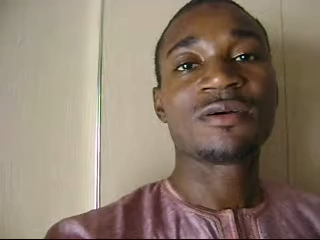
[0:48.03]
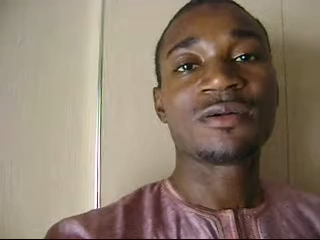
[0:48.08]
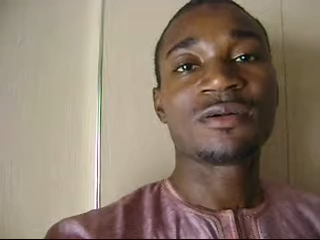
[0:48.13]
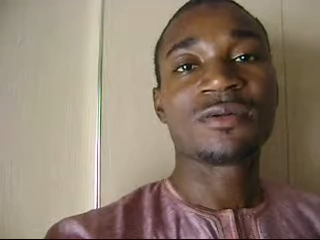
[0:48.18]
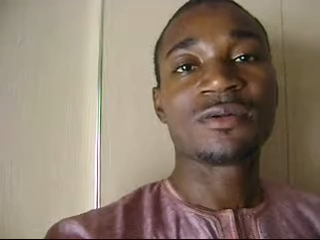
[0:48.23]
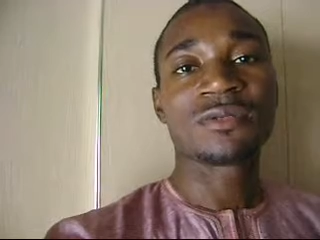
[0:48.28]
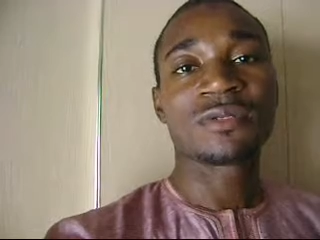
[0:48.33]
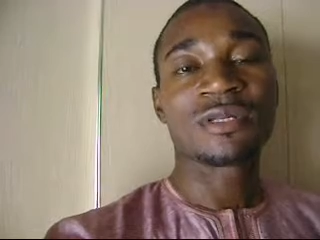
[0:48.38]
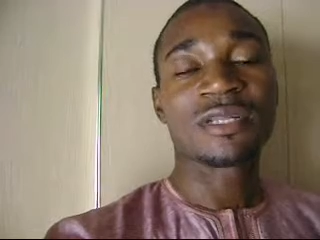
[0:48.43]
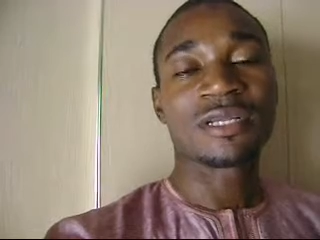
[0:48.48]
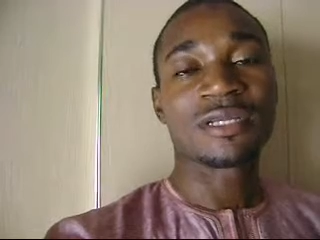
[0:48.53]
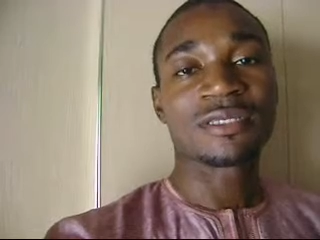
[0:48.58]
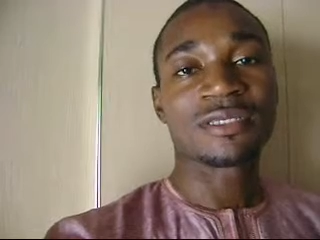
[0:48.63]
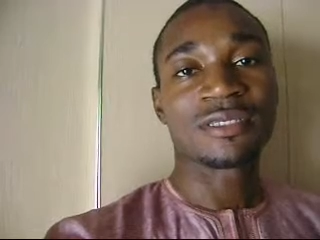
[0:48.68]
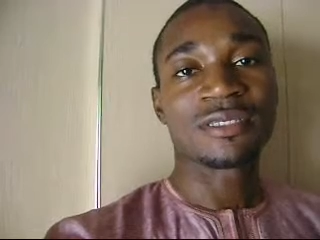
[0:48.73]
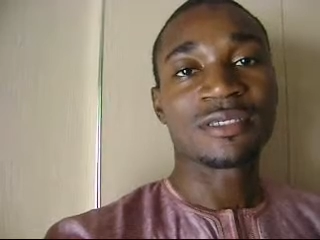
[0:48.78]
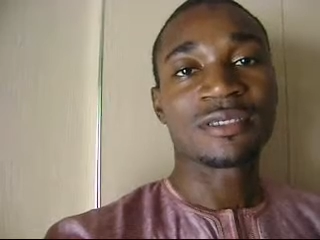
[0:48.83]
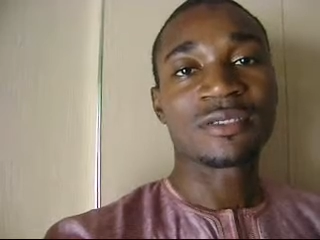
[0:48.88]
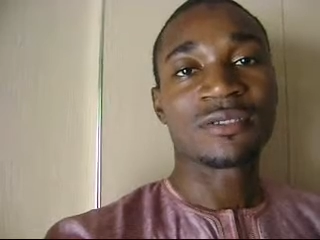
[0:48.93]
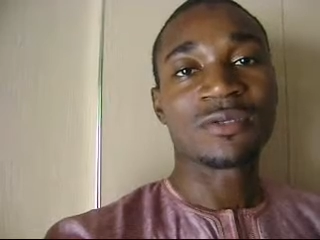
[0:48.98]
God doesn't
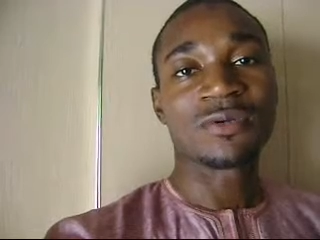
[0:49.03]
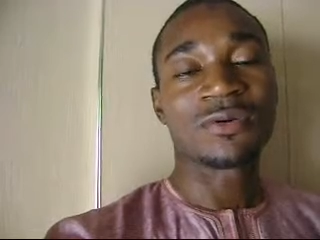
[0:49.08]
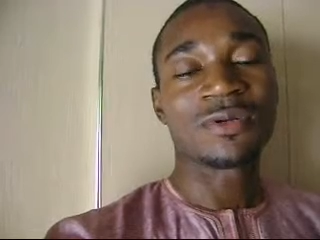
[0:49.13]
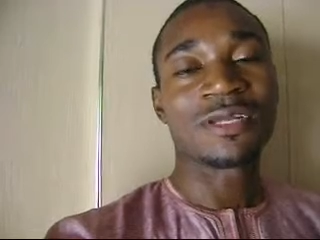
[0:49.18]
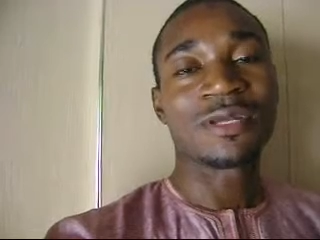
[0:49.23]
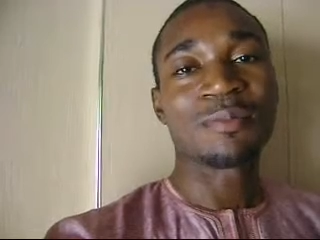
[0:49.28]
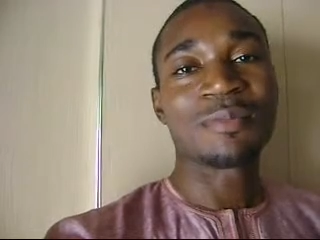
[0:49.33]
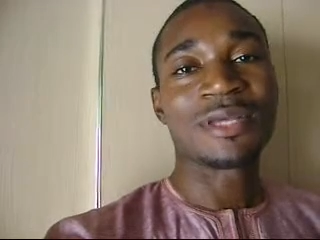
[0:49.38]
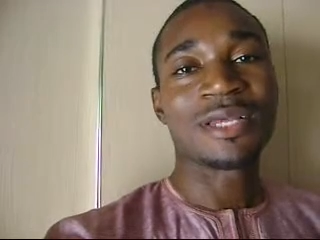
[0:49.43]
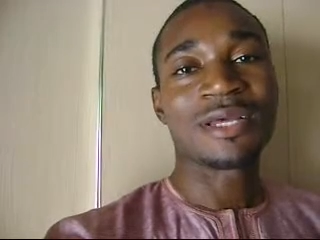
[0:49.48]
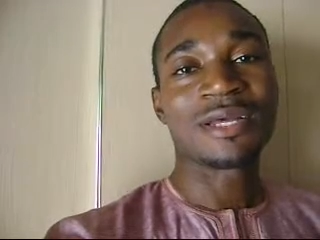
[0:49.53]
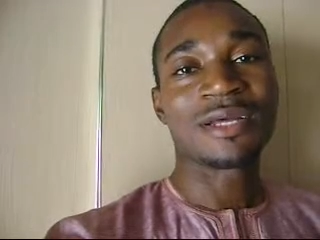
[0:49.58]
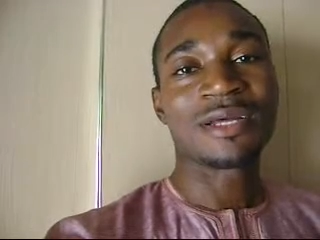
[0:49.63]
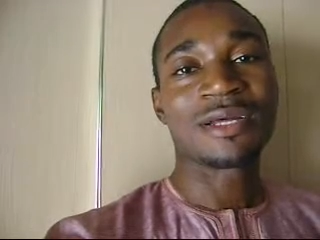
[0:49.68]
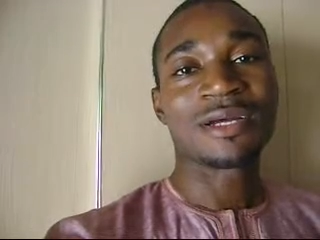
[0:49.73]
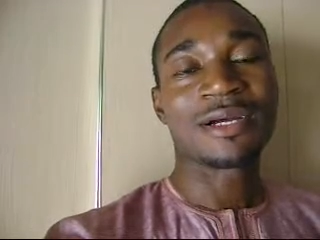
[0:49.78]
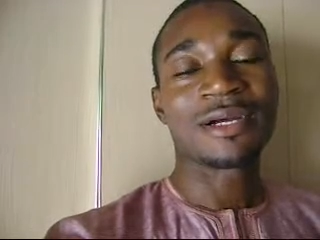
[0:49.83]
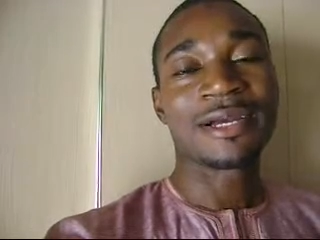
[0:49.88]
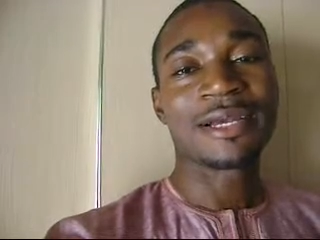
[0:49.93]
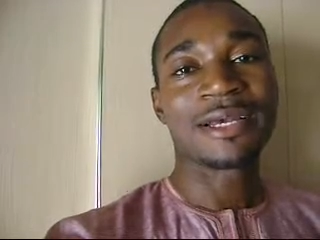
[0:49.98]
exist on a
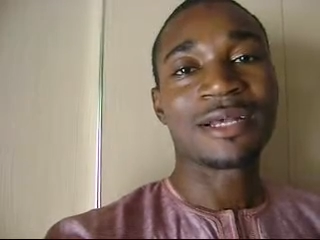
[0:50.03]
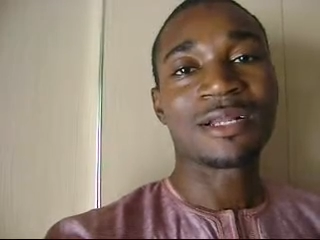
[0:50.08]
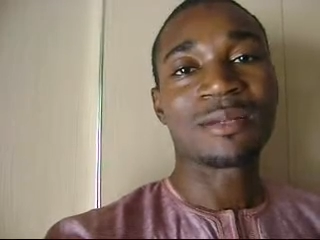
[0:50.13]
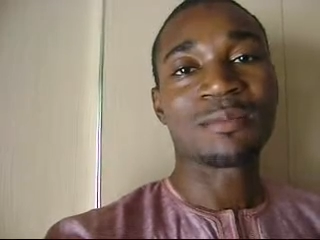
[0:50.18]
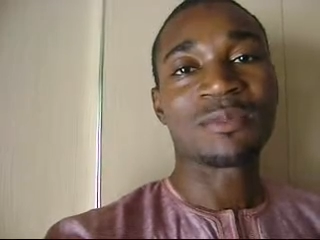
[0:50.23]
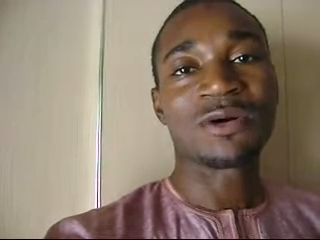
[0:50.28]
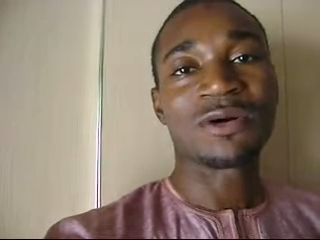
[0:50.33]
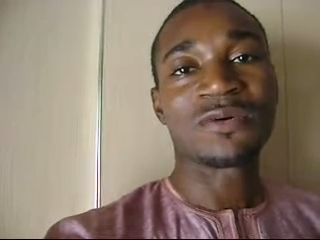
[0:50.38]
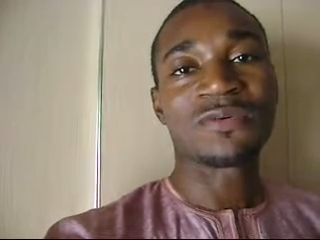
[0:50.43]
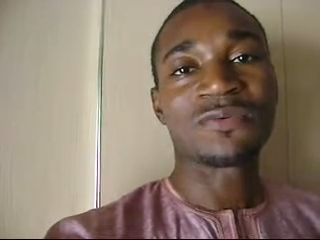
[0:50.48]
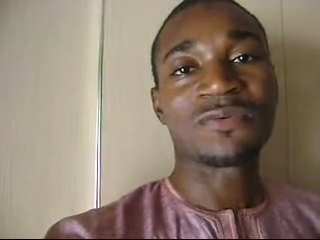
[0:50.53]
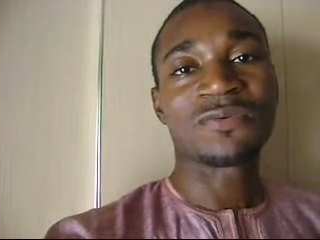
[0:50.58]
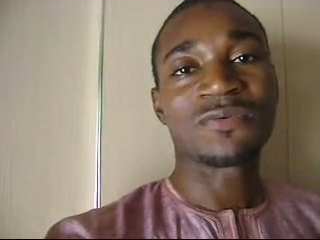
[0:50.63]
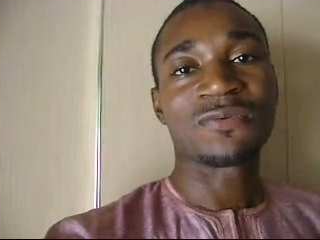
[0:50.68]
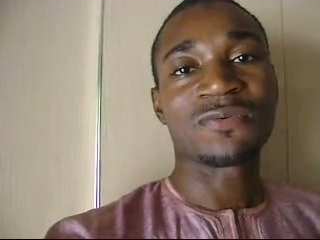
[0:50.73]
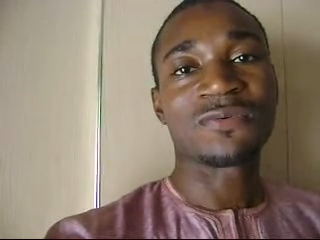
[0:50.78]
mere realm of